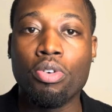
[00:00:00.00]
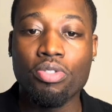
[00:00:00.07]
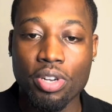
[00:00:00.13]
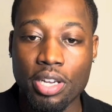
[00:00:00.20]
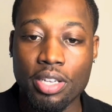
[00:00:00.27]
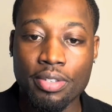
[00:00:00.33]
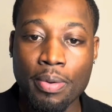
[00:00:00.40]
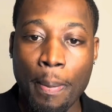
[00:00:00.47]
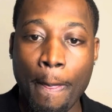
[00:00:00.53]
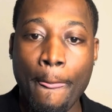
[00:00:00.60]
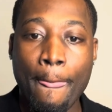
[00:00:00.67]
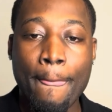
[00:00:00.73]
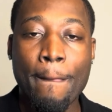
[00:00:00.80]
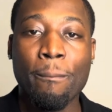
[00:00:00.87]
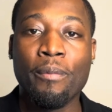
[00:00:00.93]
run
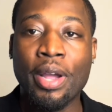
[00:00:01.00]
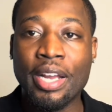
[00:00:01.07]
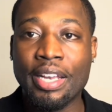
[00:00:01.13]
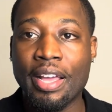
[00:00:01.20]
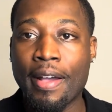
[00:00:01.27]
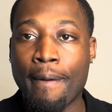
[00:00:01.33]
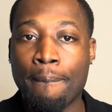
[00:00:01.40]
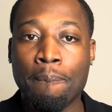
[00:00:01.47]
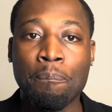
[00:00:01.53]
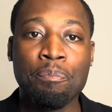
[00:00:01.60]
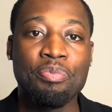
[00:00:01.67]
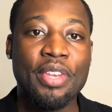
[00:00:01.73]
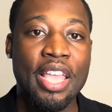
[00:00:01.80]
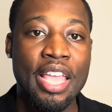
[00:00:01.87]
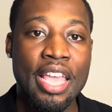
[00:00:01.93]
right now.
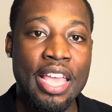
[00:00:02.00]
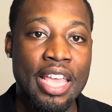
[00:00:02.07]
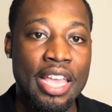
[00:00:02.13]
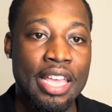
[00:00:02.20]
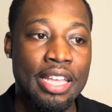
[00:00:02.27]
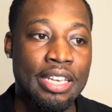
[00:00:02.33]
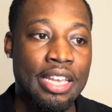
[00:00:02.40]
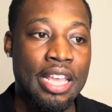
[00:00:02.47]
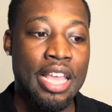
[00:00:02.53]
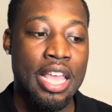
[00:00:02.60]
And